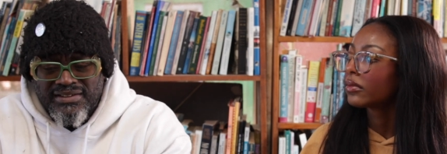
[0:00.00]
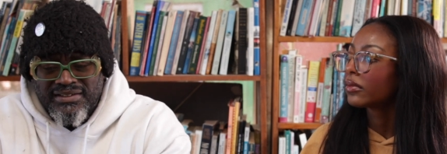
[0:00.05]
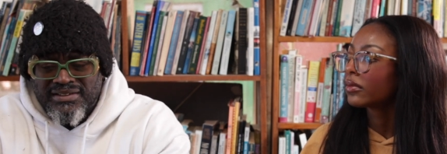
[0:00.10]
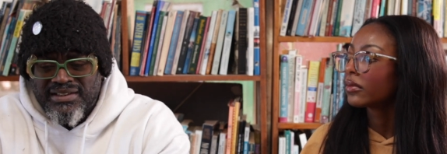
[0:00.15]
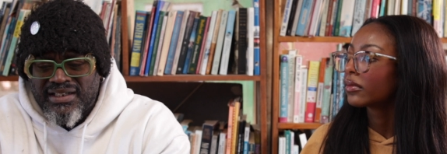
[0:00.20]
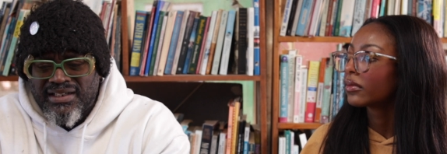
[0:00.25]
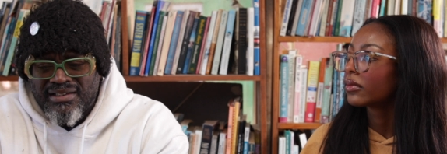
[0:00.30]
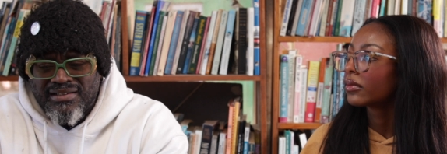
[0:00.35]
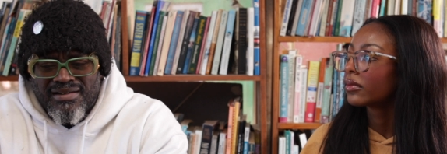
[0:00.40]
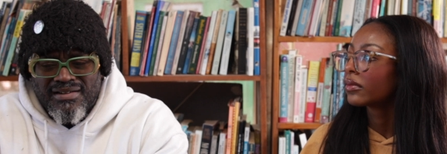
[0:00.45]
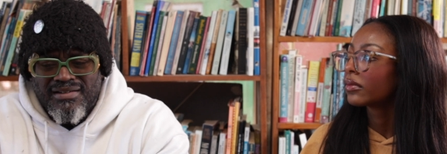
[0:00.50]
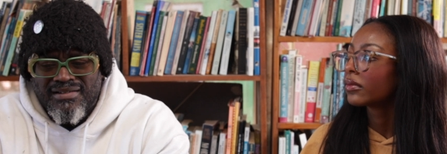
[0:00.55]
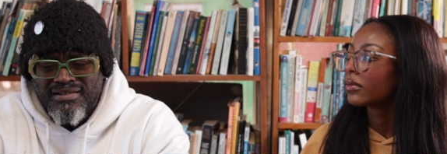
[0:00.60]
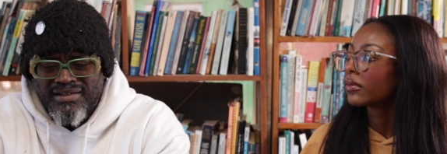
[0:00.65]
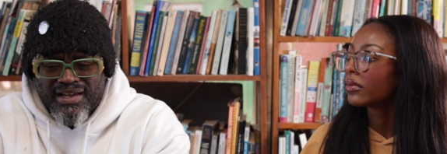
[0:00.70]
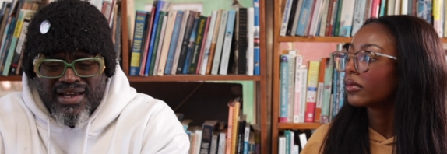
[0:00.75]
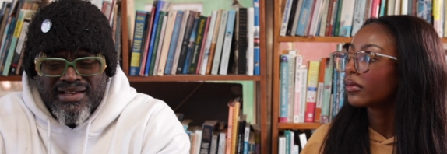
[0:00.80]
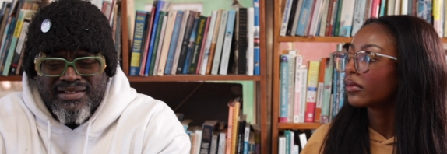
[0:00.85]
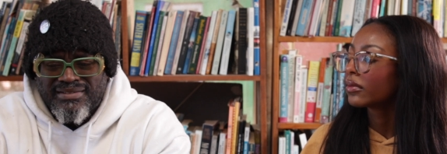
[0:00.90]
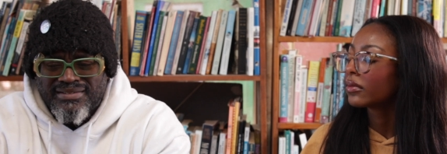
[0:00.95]
Speaker 1: Take take
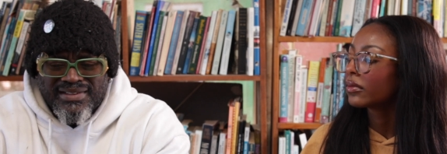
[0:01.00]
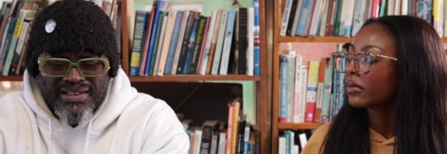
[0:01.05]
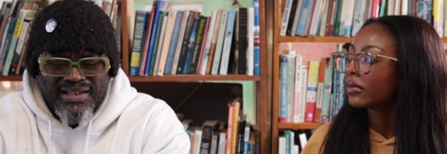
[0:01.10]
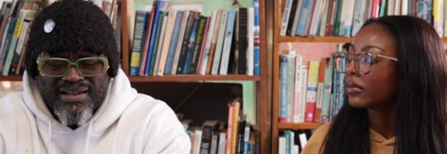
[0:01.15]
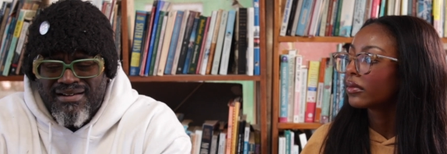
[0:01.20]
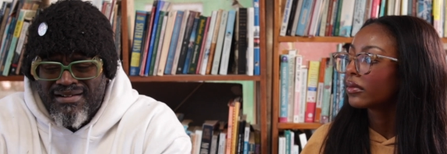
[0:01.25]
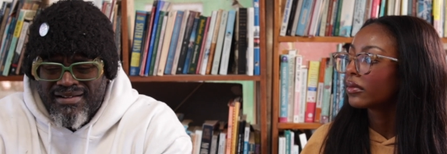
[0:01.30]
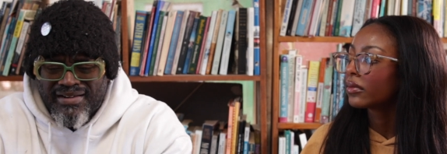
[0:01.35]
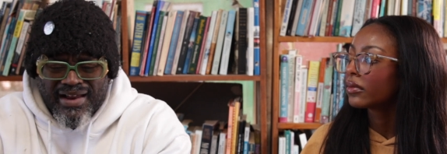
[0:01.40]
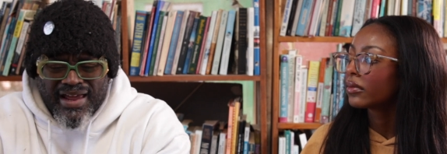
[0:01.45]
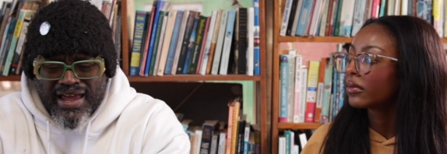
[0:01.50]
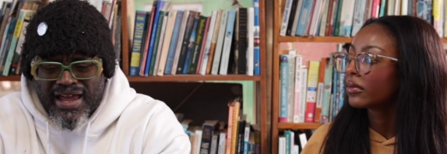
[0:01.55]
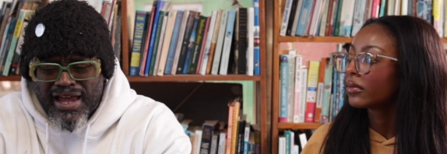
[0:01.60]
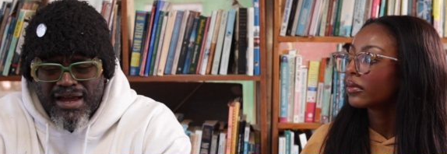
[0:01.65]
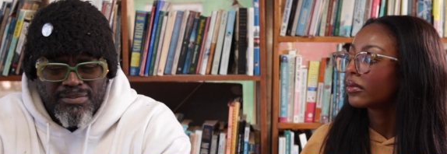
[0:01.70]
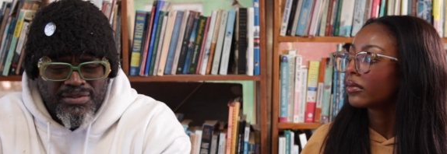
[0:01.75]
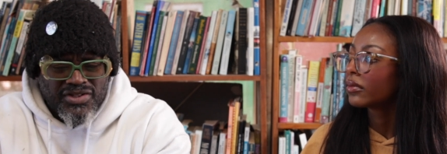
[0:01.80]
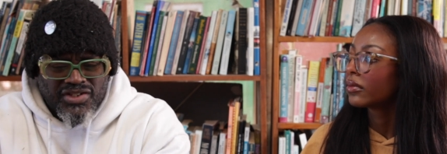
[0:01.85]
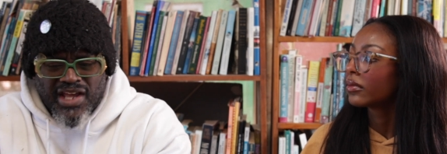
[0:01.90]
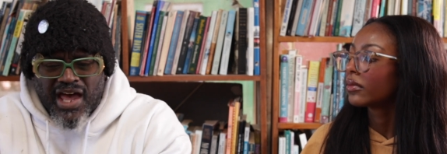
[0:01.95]
all that, take all the
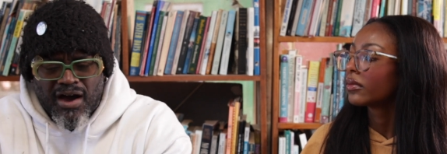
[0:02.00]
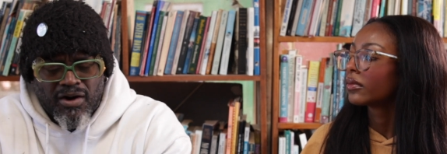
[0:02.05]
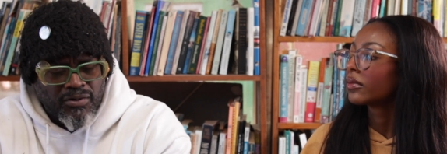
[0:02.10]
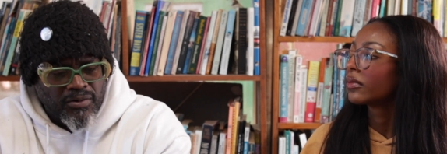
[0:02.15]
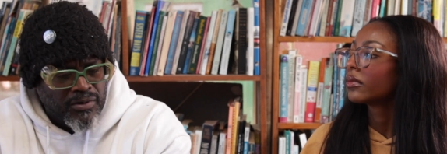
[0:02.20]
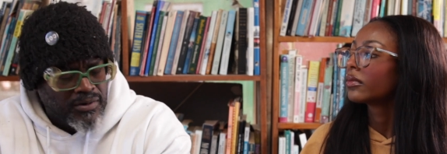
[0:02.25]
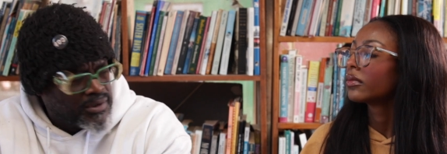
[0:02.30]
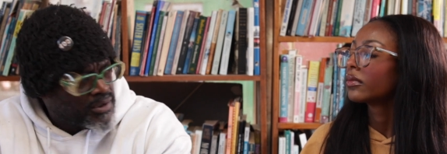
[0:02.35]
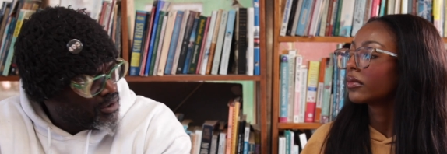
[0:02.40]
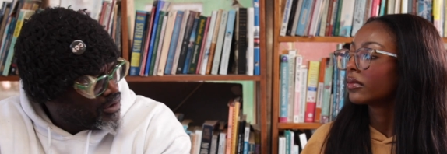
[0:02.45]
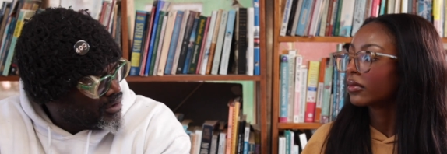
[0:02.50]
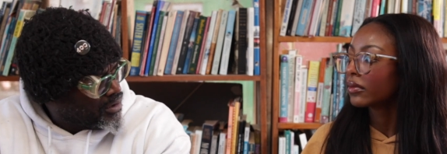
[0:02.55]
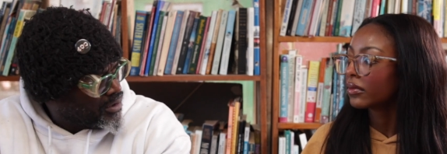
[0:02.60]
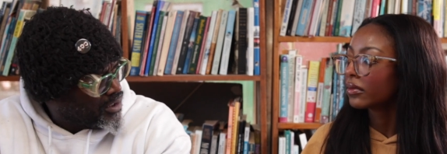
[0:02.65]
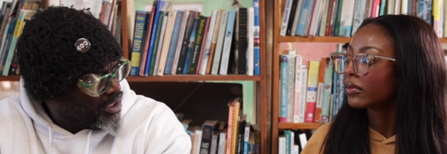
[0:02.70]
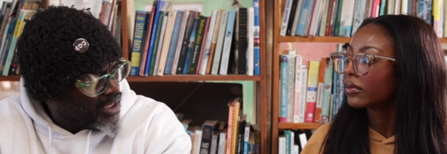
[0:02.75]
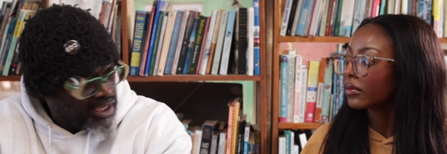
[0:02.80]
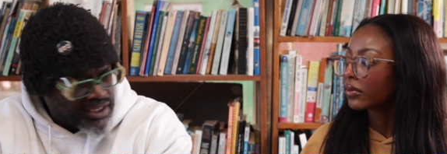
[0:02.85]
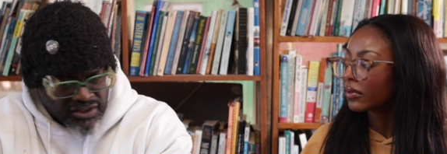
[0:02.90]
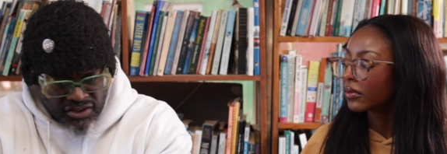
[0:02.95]
hammers out
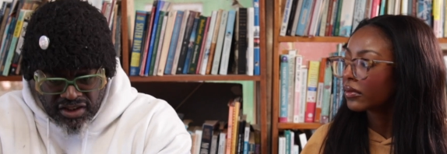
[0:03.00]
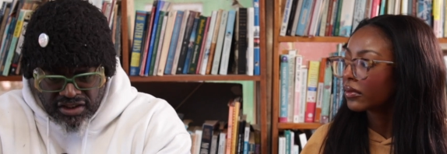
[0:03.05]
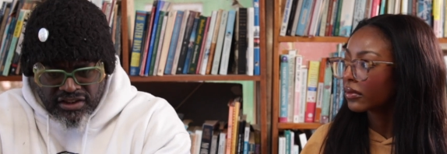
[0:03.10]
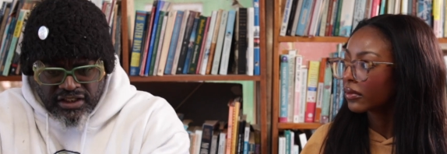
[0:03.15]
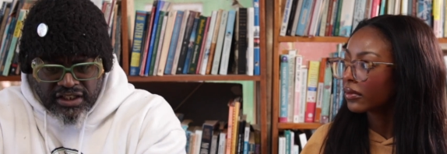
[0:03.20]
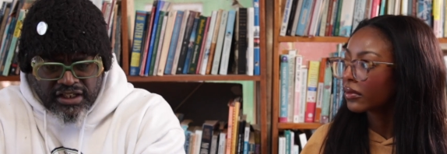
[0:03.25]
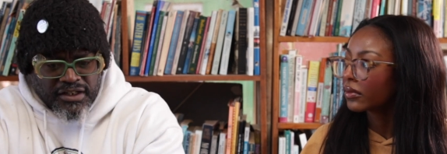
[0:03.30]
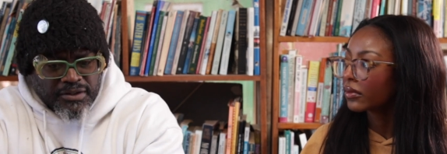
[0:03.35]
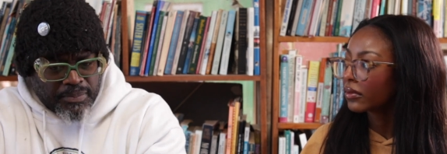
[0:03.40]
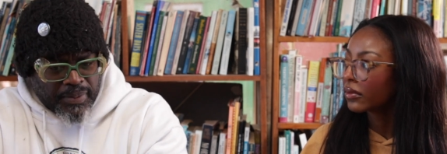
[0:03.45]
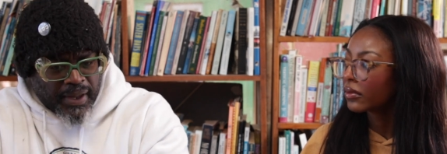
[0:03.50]
and just leave the